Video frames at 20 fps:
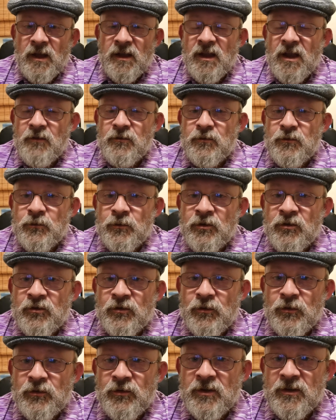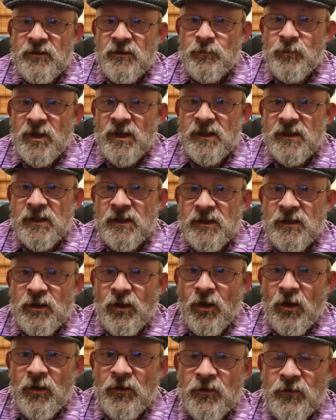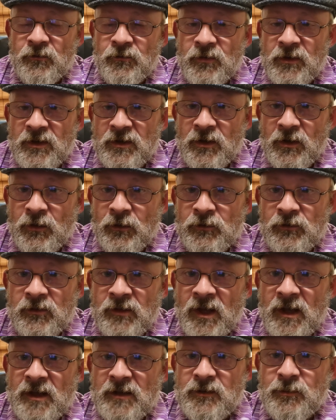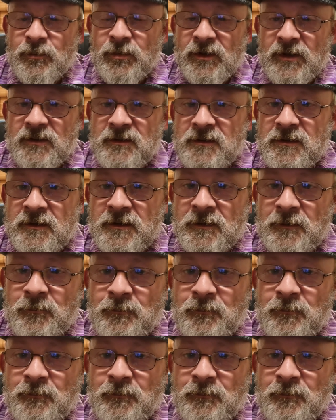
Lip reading: I haven't resorted to making garden videos yet, but